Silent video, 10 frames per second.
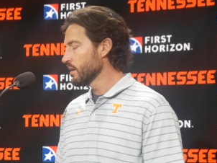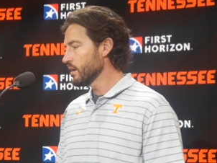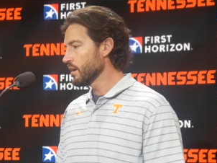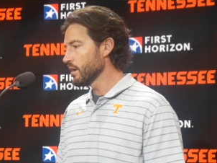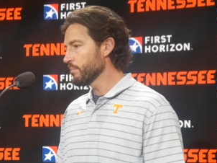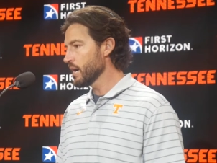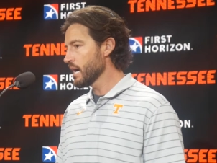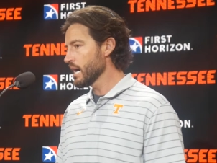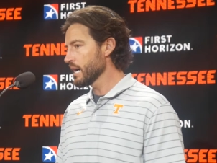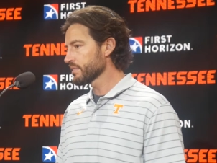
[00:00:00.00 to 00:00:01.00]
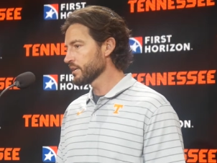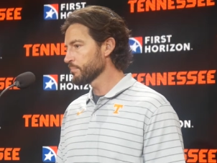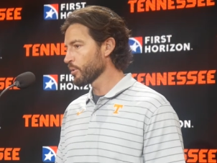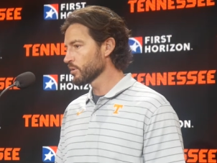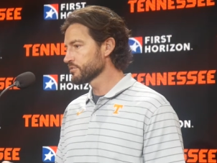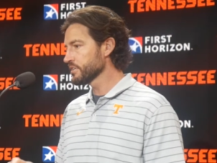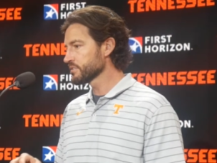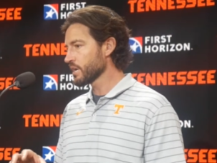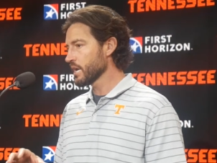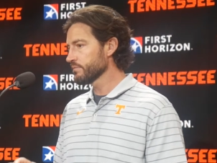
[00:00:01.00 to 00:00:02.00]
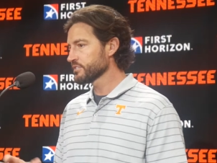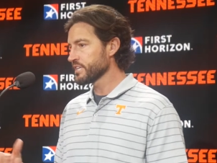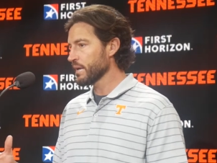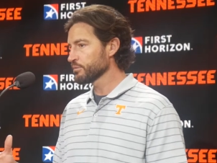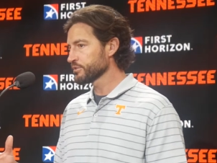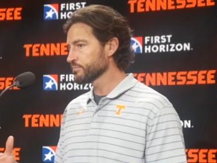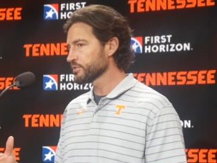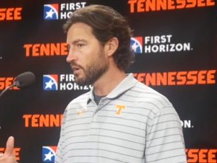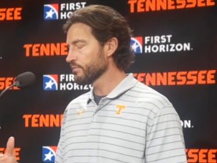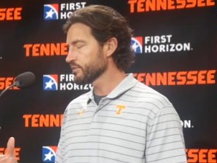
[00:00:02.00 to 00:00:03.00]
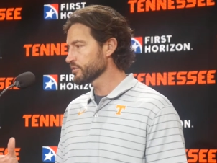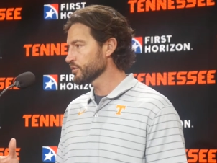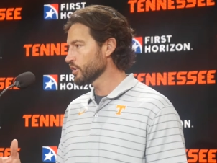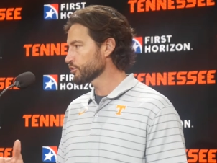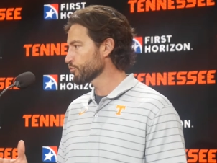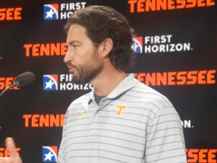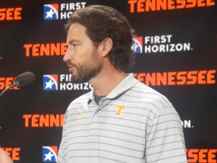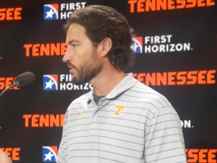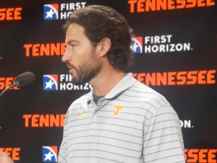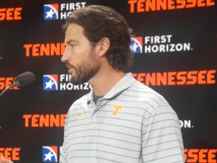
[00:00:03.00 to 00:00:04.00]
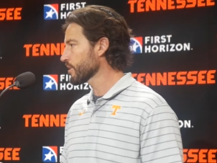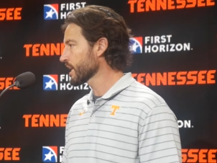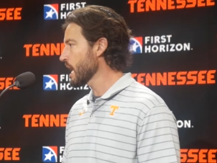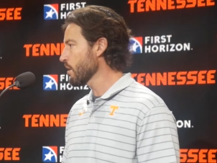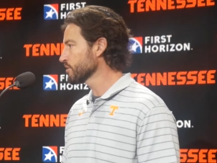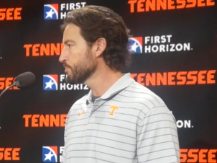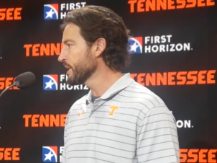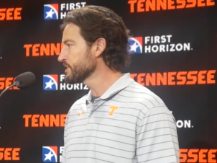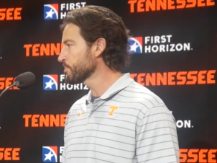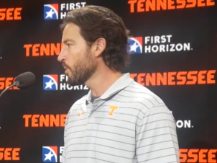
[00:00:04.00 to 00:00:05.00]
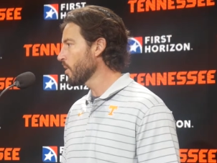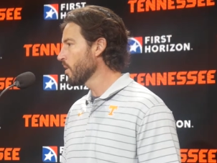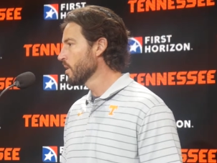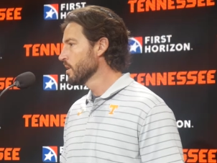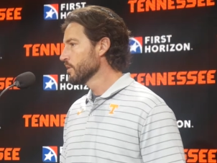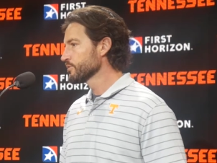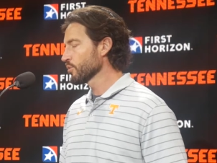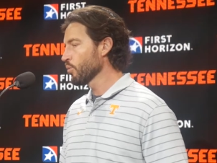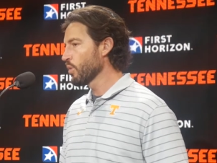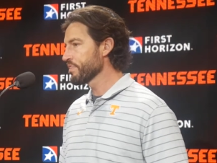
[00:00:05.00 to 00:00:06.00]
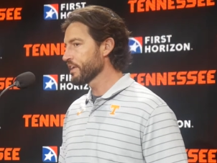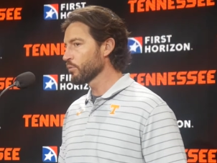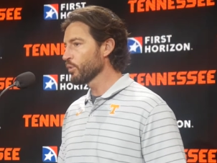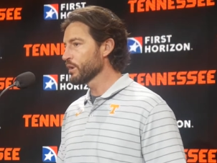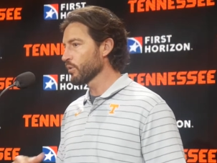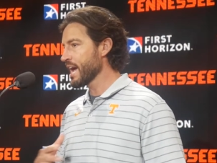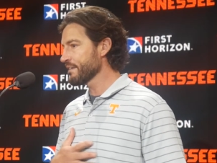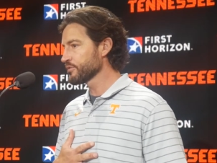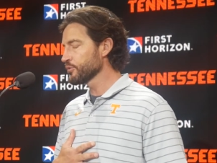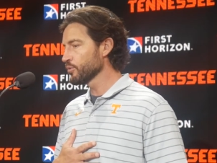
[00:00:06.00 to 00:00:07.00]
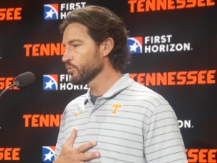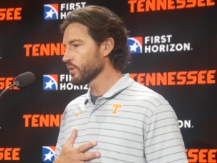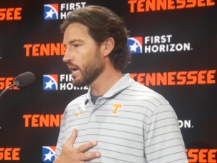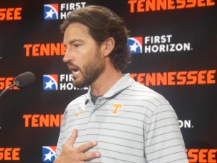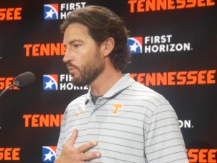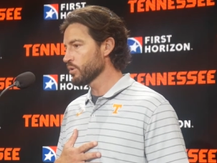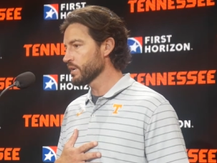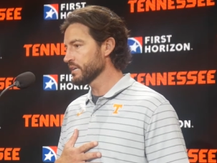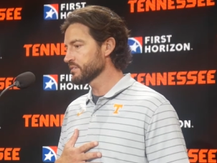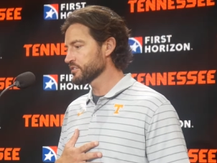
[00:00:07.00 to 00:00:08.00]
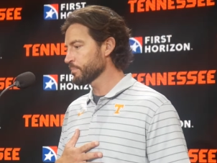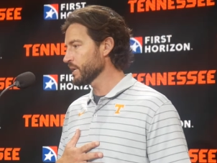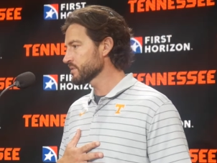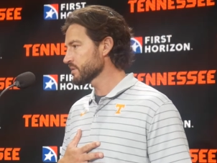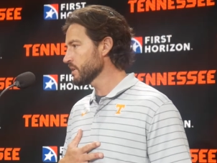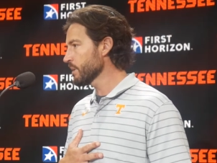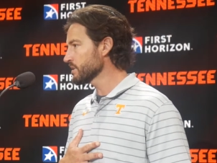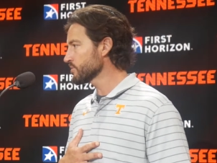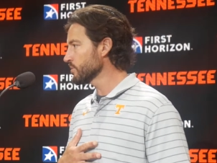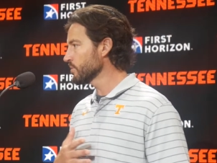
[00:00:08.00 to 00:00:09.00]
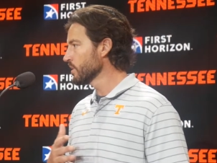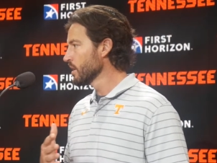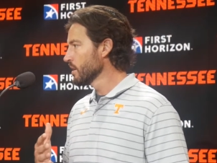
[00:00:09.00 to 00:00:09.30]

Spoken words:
I think Burnsy's kind of established himself as a true starter in college baseball. So the one thing we don't have to do, and I wouldn't anticipate his teammates do,